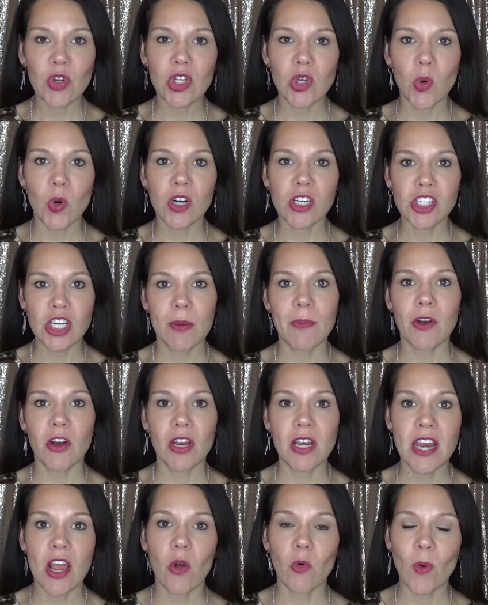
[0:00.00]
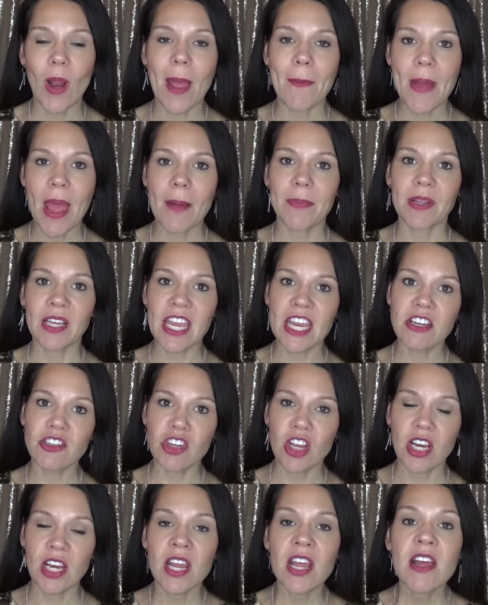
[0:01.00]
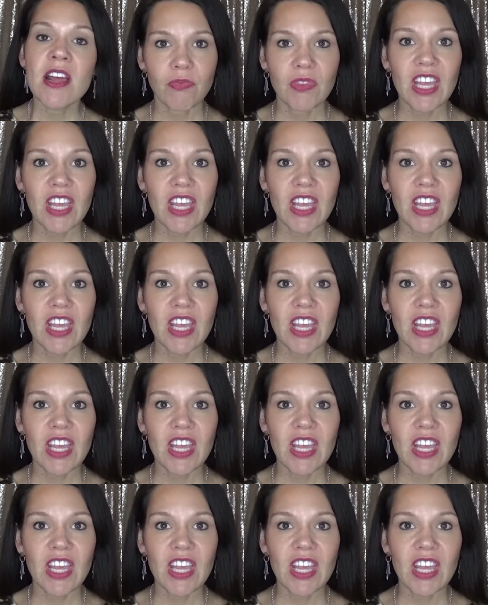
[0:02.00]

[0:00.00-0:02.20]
your Jamberry nail wrap application.